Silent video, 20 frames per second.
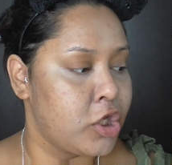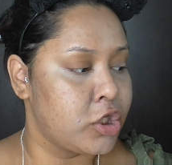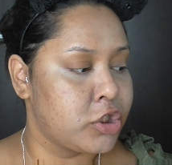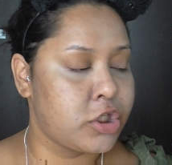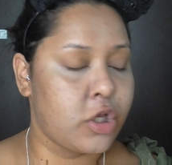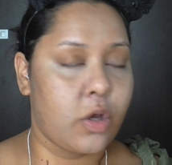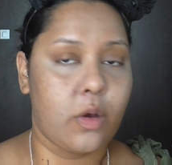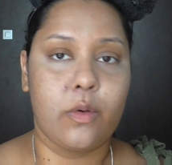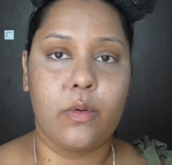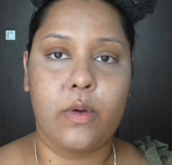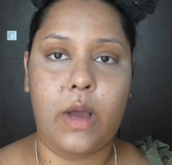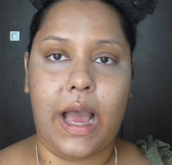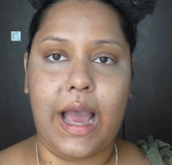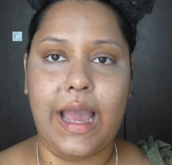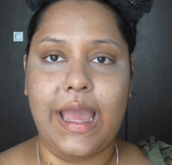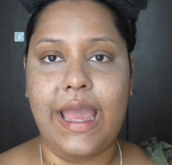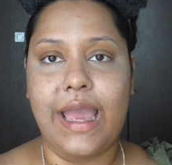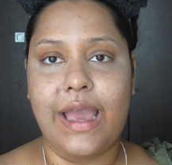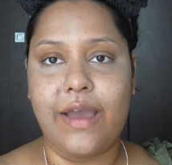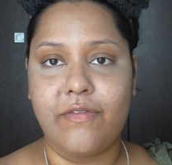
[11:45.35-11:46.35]
So
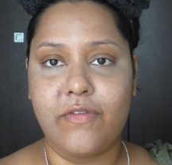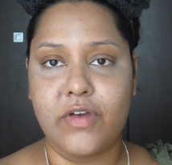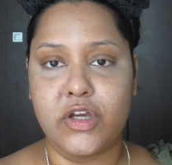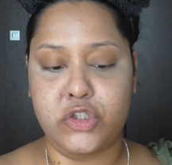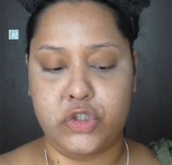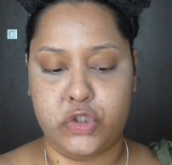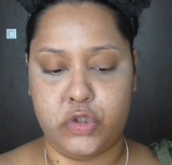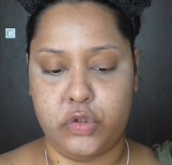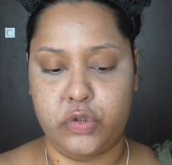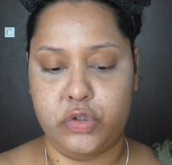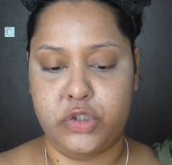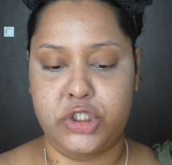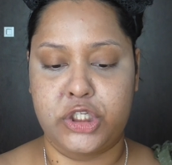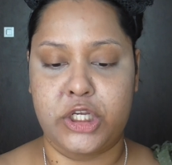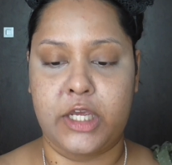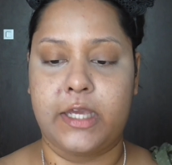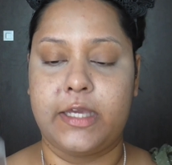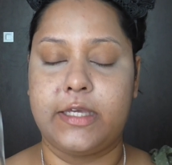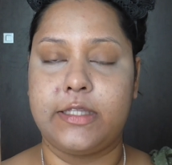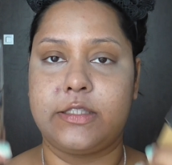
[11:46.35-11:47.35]
I have two
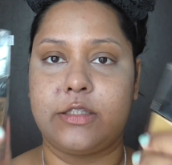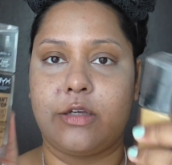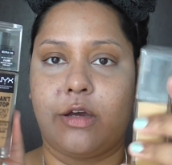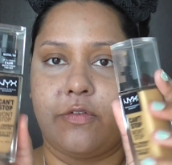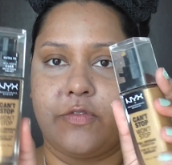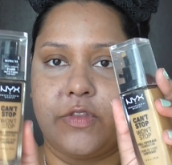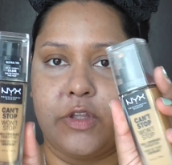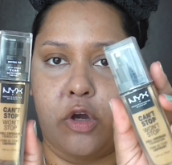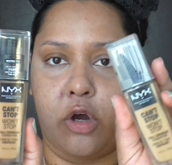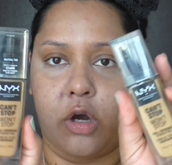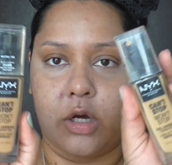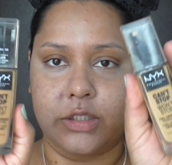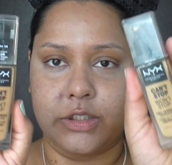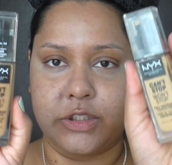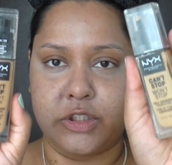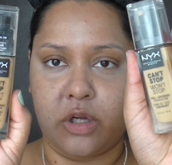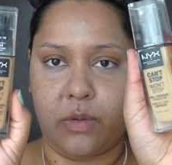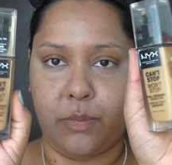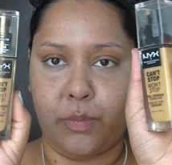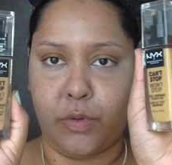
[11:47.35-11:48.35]
shades of the Can't
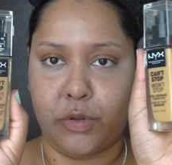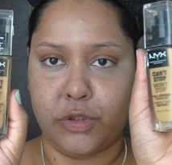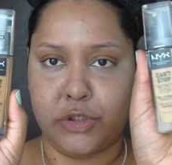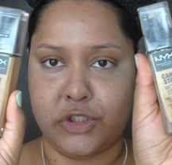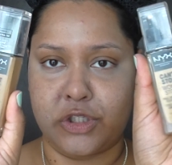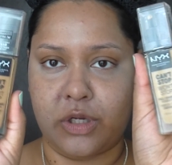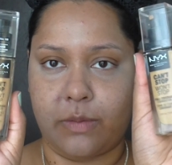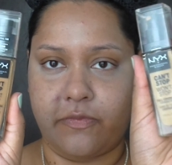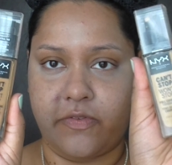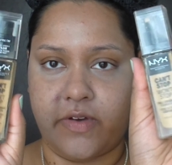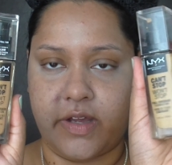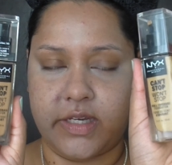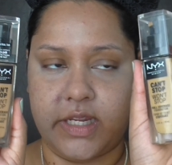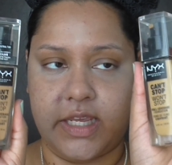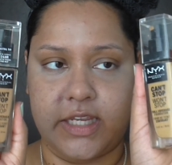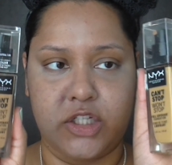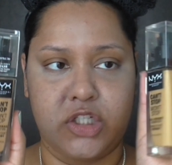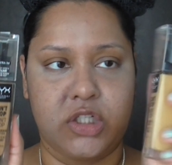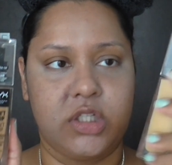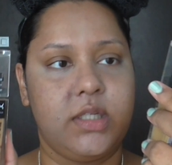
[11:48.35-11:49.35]
Stop Won't Stop
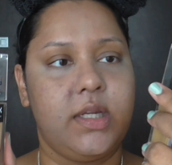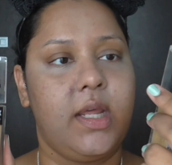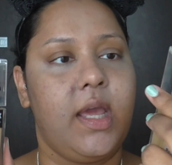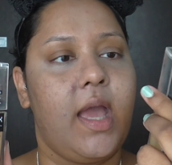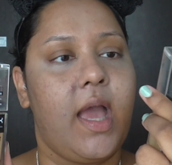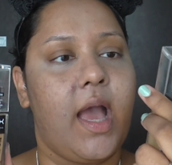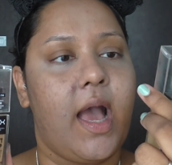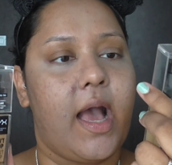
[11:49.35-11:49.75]
foundation.